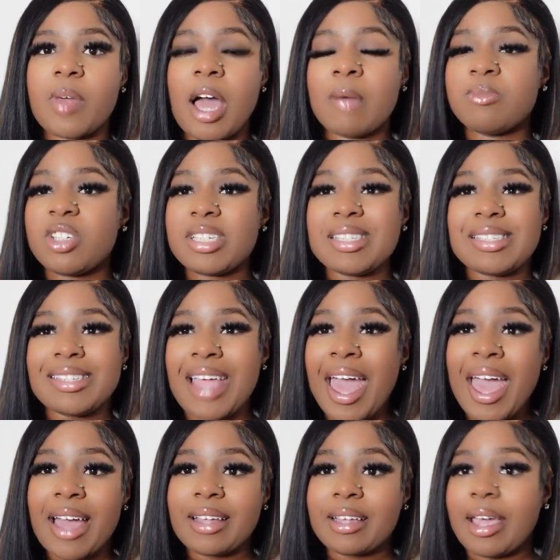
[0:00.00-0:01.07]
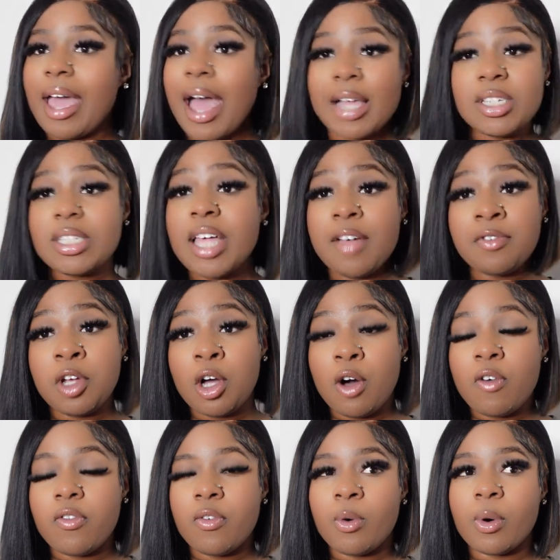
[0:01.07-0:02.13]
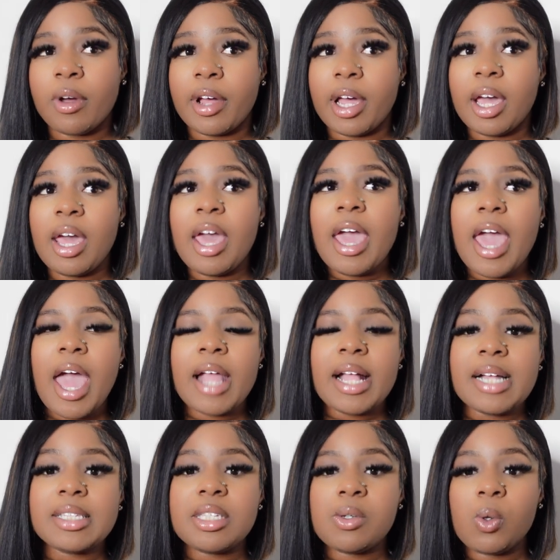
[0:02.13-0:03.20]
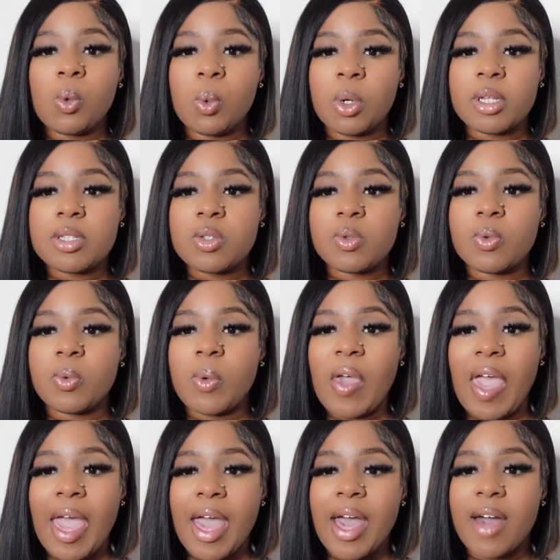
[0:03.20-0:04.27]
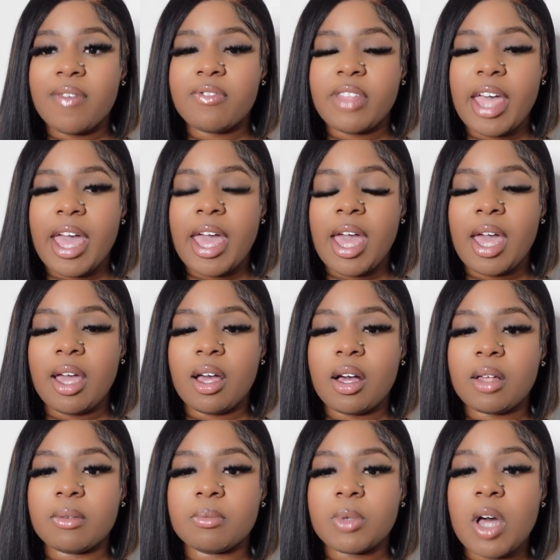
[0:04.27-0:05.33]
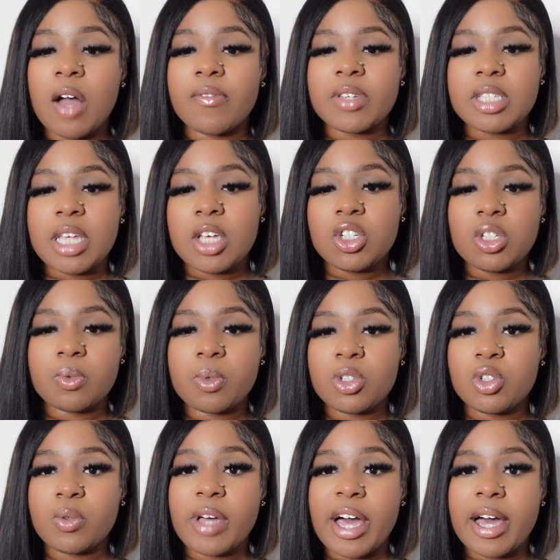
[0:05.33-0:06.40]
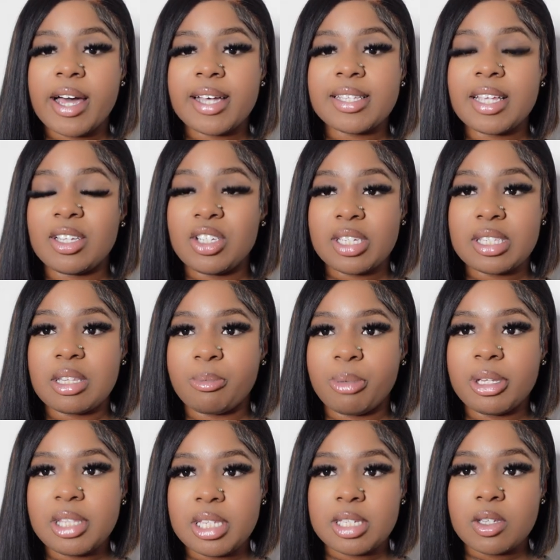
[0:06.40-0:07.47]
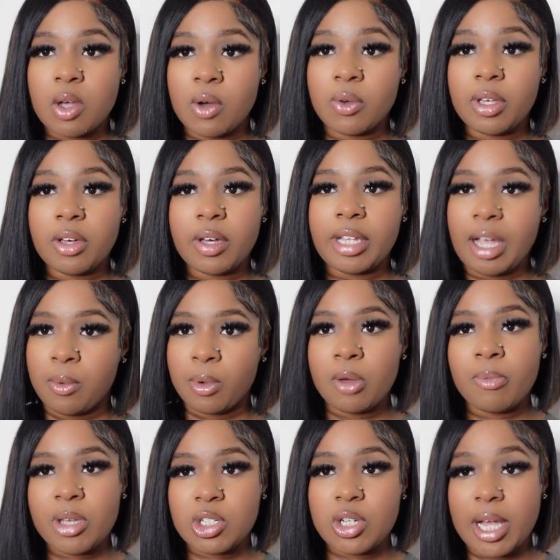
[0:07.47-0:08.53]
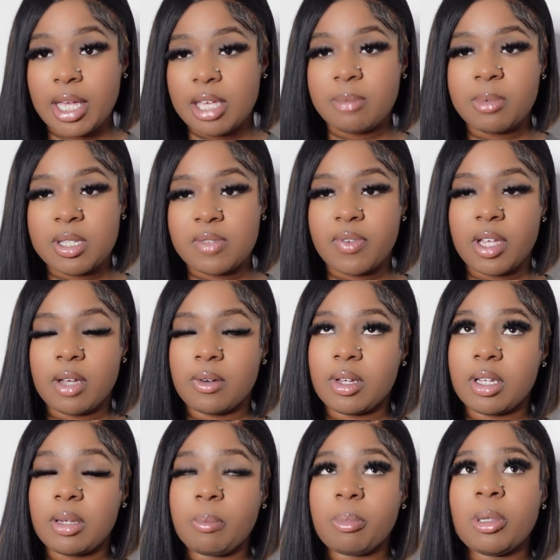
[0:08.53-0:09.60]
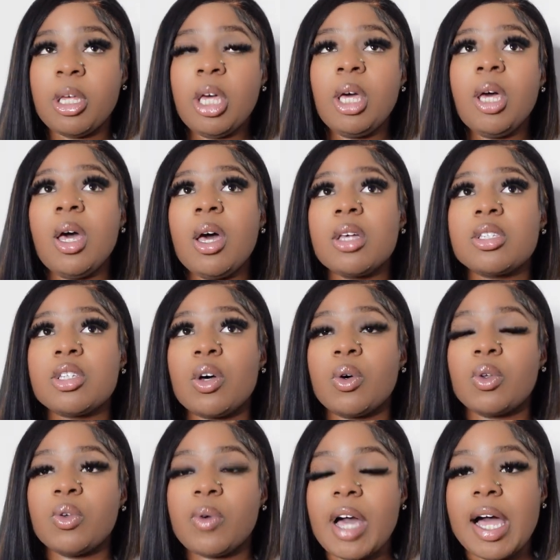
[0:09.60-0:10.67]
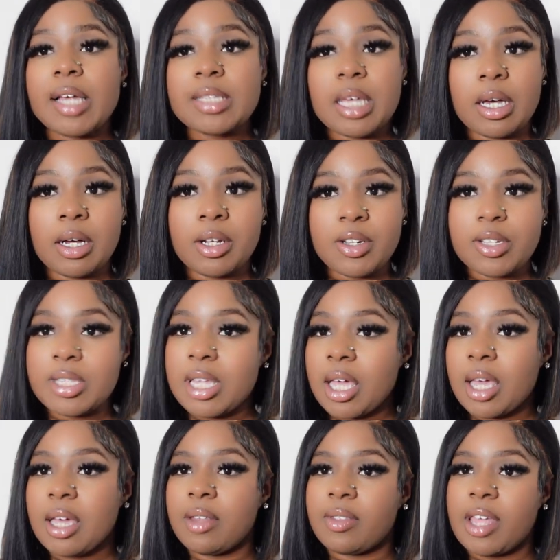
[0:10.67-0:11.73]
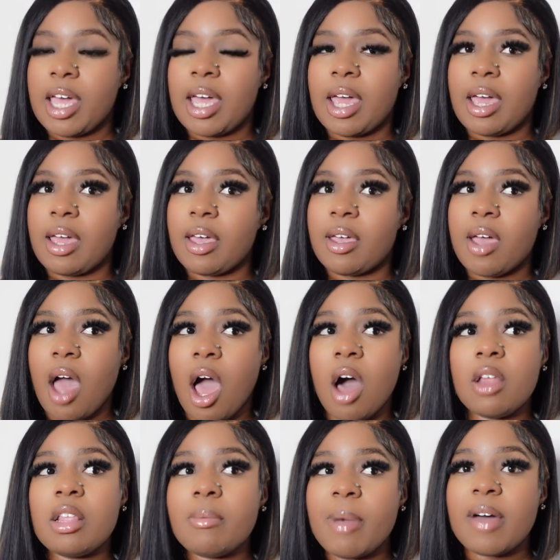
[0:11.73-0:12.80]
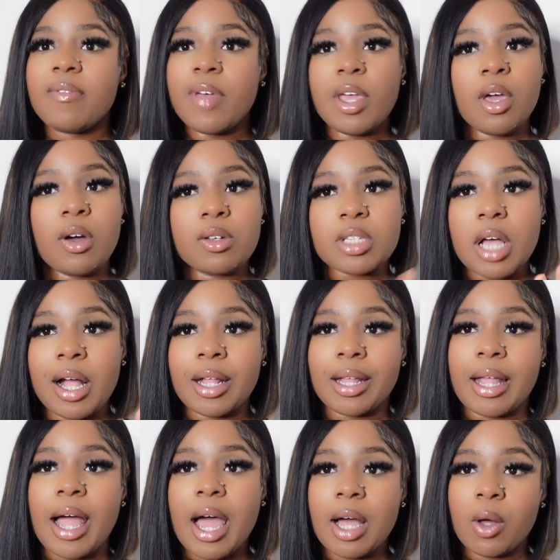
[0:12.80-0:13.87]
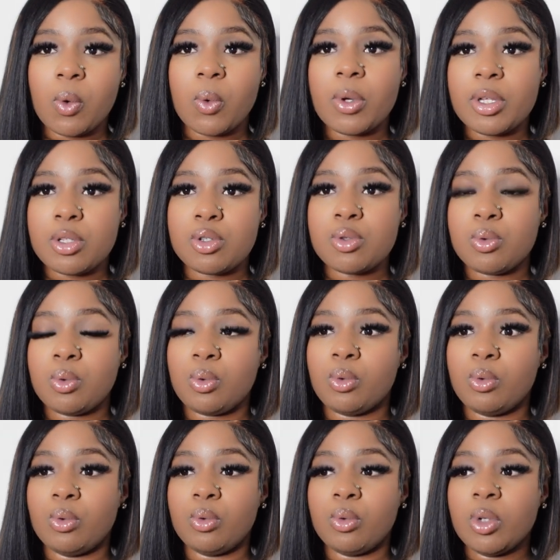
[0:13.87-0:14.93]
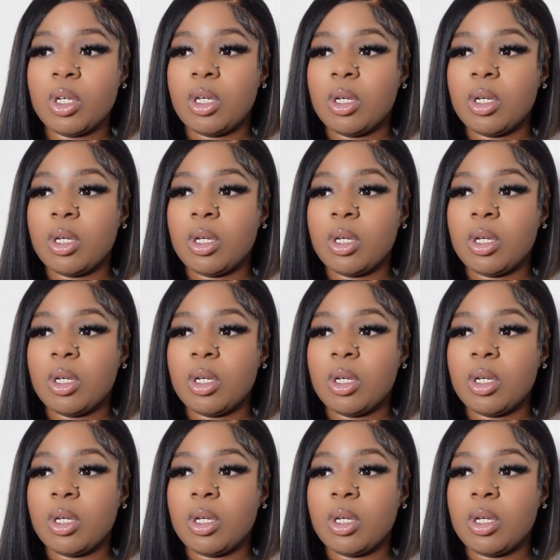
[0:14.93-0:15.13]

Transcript: I'm just stagnant. I just have to go for it, and I do want to have that conversation with you guys and just to put this on here and I will make sure I keep this video up so you guys can understand that all of my videos are not going to